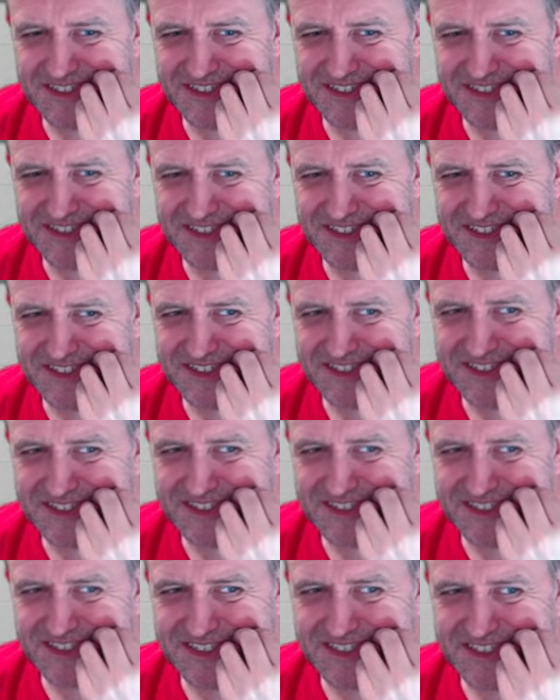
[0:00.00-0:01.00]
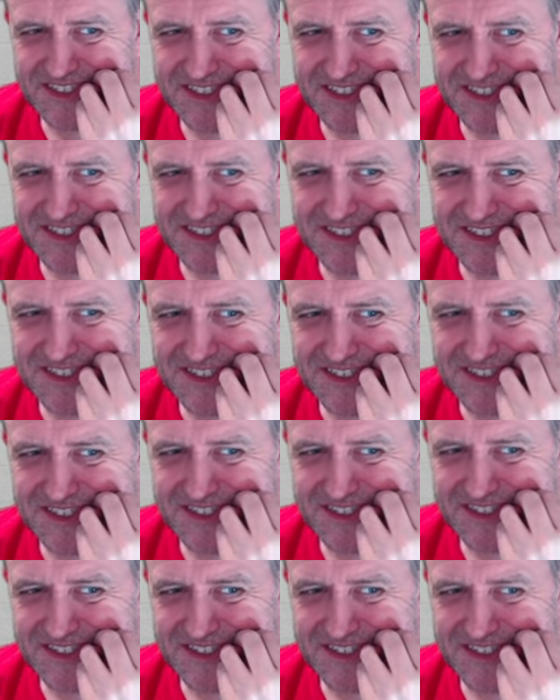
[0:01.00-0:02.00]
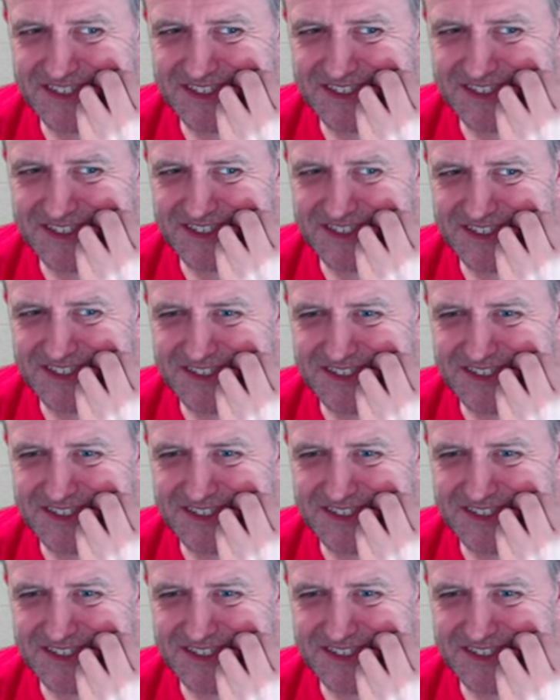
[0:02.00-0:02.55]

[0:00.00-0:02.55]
(no one is talking)